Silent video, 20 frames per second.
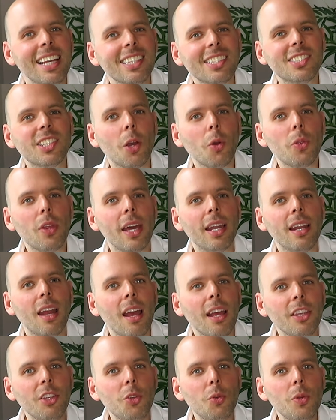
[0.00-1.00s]
So then
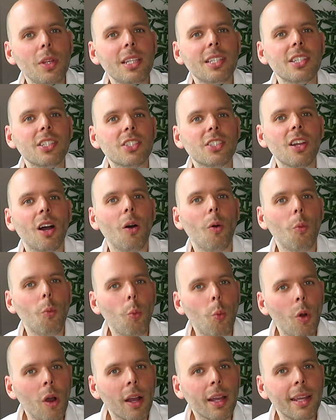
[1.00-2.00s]
you need to start
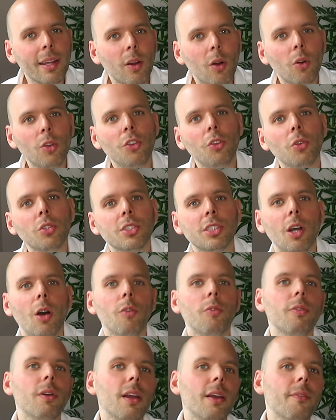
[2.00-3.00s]
working on
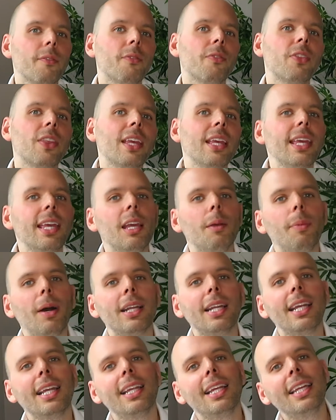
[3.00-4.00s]
yourself, thinking
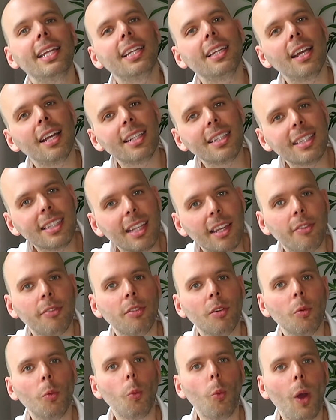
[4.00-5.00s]
about it in a
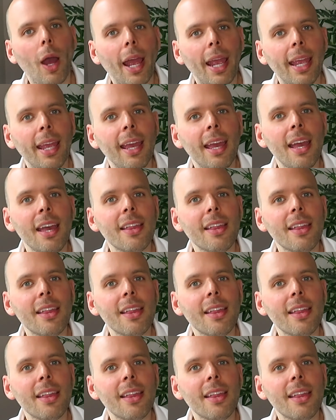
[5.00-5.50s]
different way,